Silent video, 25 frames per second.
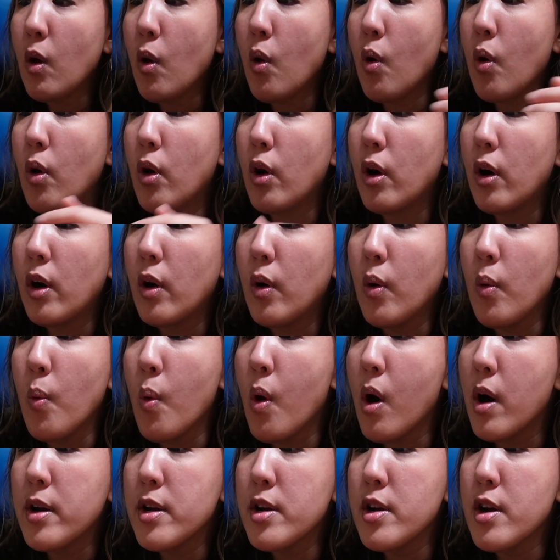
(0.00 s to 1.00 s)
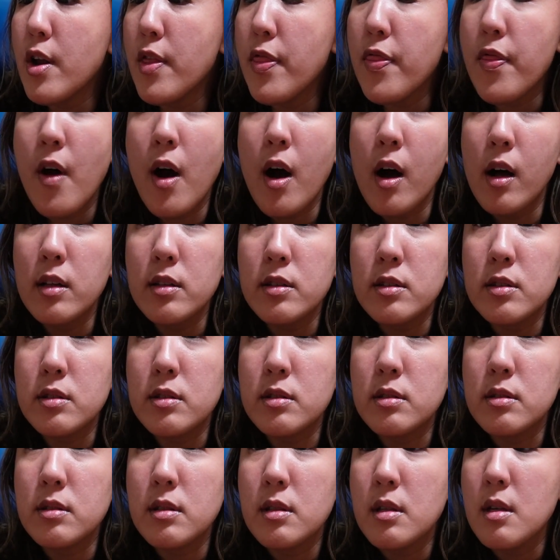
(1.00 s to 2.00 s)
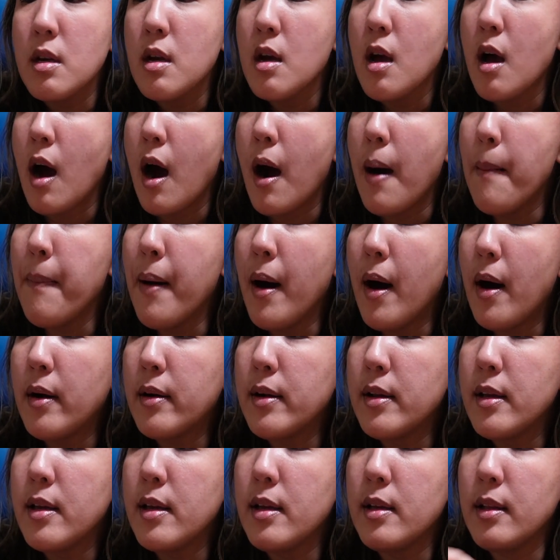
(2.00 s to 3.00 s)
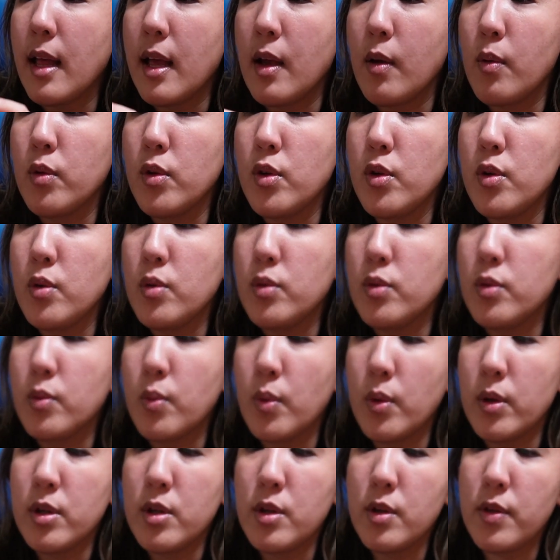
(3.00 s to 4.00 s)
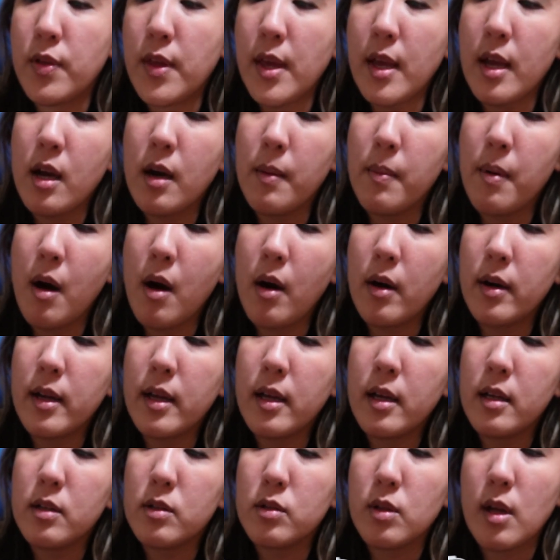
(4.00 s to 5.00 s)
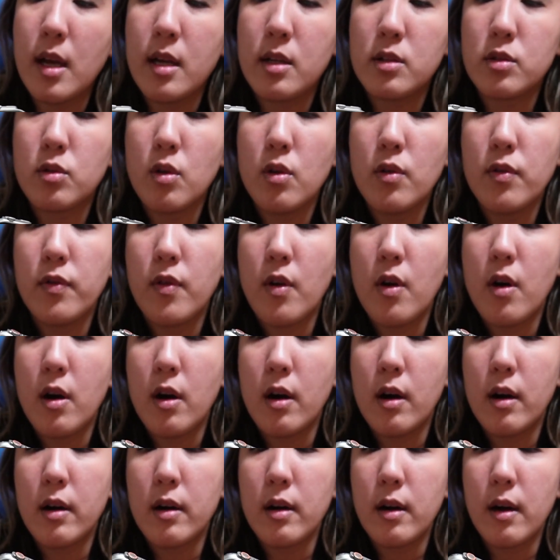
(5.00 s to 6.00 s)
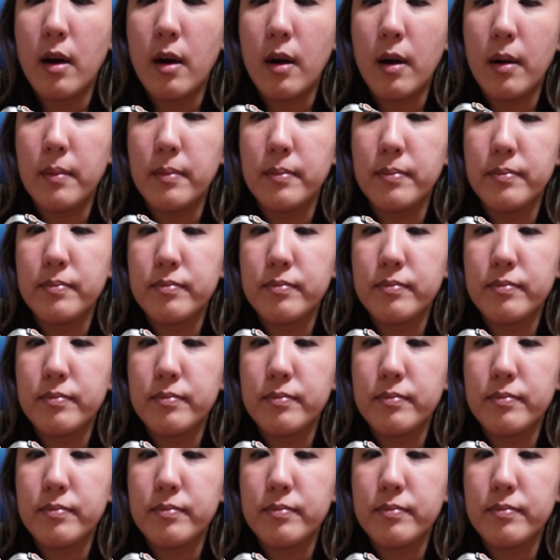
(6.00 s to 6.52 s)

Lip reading: Or what are your thoughts about it? Like, what do you think about it? Like, so far,